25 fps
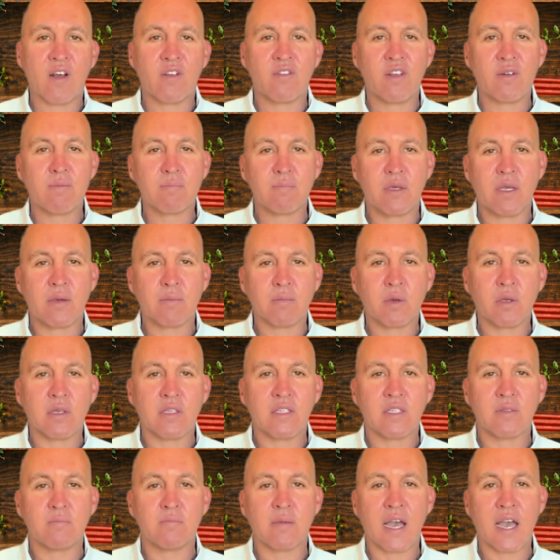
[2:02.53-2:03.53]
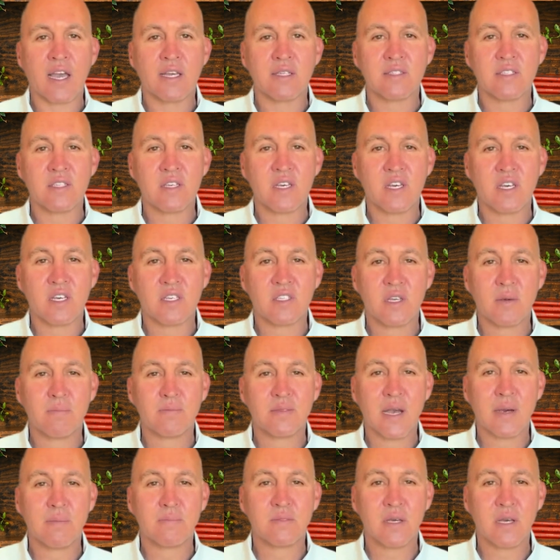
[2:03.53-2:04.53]
than people expect.
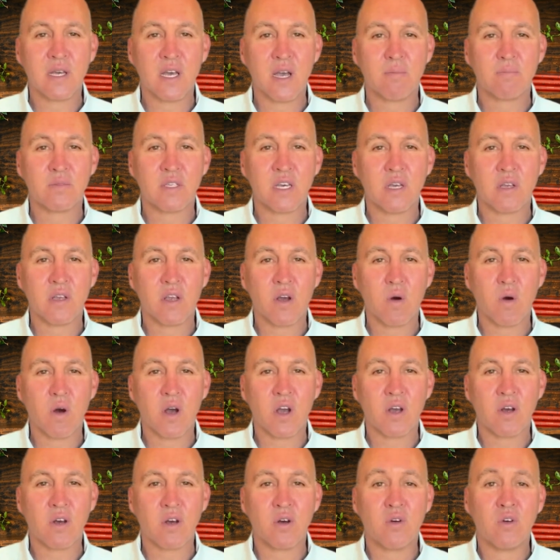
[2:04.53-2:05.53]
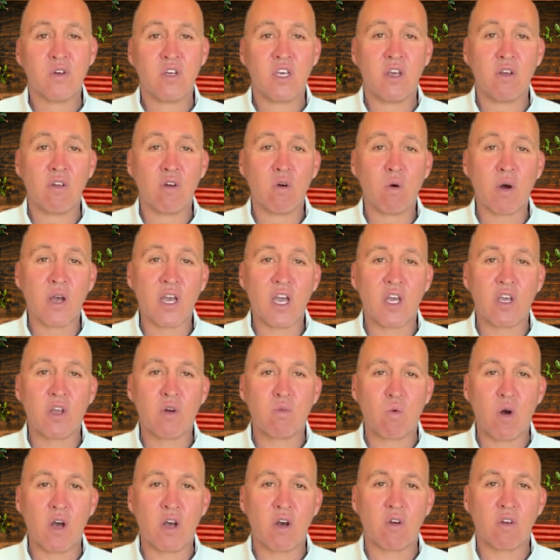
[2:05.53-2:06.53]
Sometimes it comes in lower. Either way,
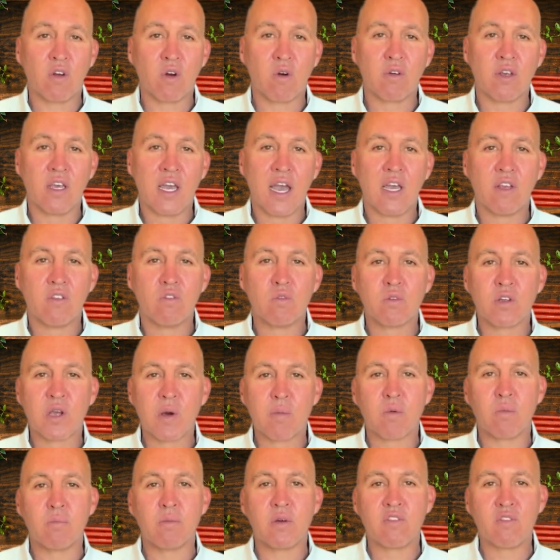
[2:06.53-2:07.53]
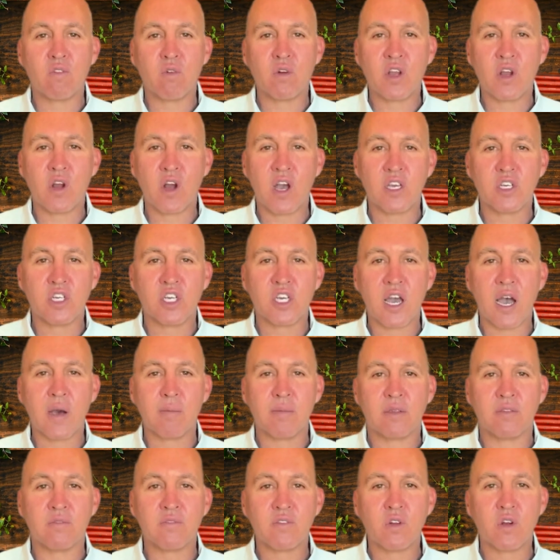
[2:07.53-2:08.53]
you want to know the actual number before you're out
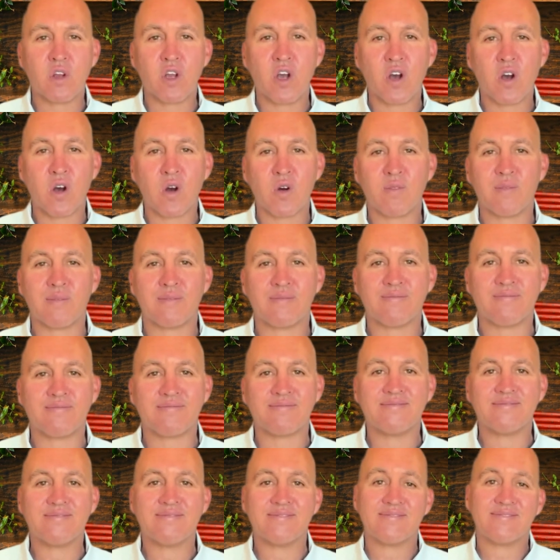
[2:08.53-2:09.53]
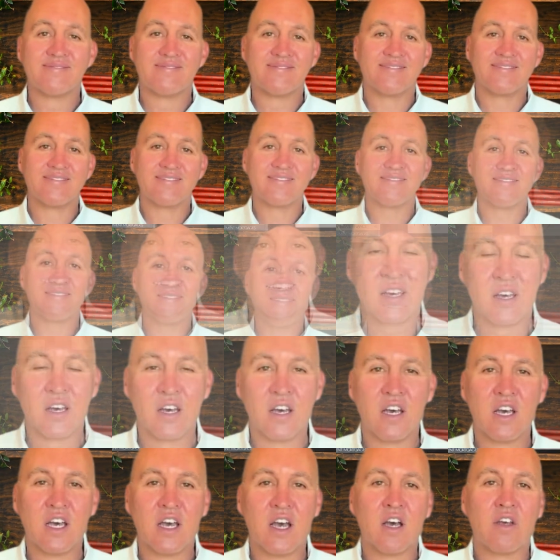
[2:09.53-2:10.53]
shopping for a home.
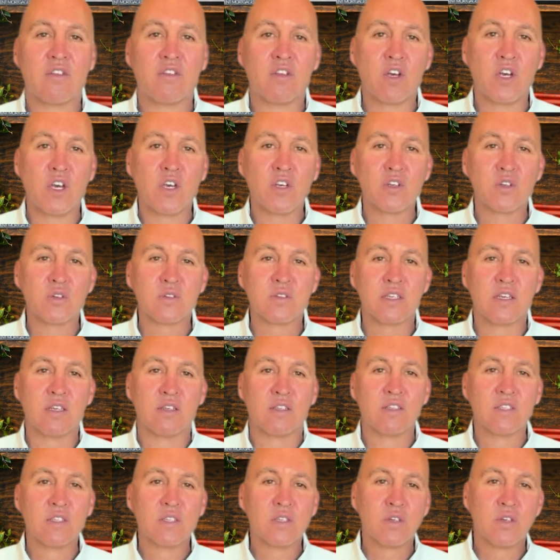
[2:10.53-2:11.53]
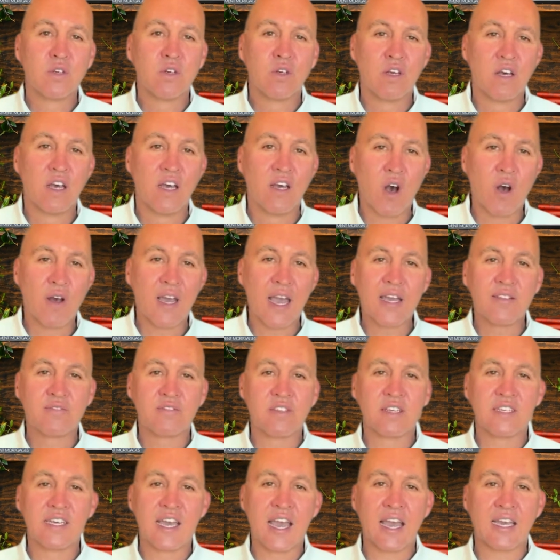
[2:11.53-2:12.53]
The good news is you don't
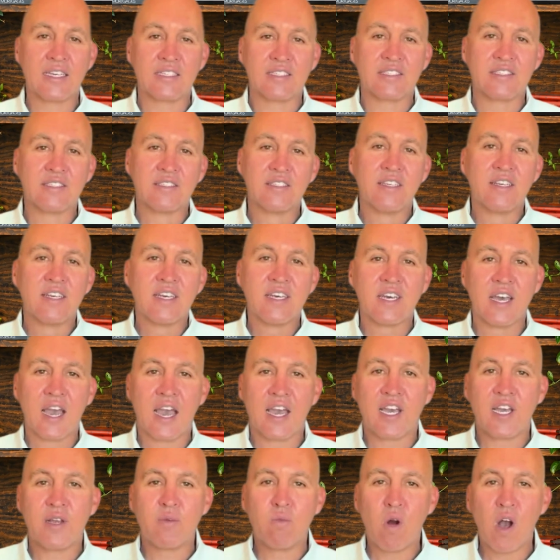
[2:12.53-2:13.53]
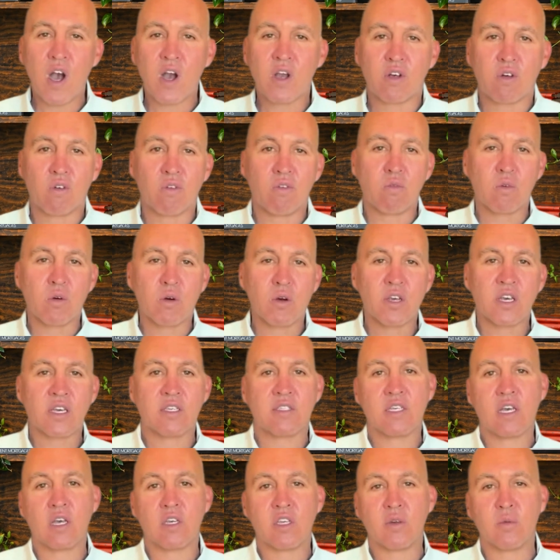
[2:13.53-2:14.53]
have to guess. I can walk you through it
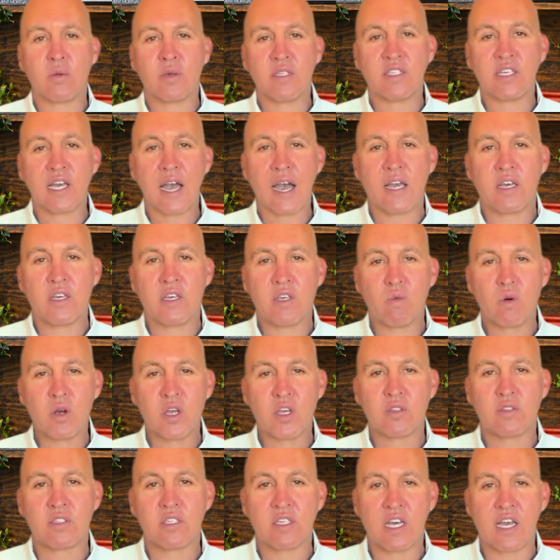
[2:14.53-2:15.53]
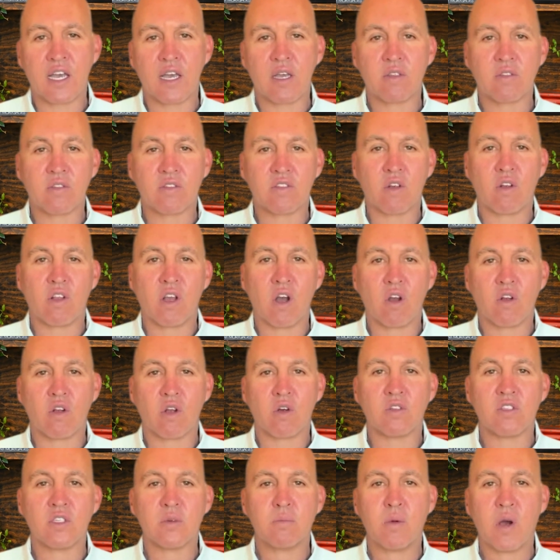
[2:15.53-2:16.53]
and tell you exactly where you stand, so there are
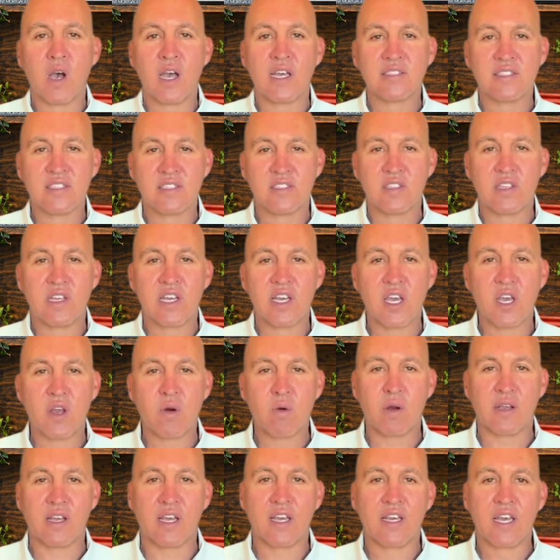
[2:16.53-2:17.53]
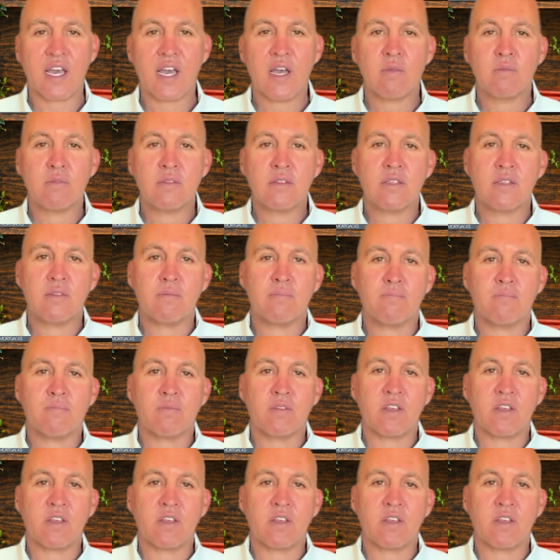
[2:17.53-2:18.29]
no surprises later when it counts.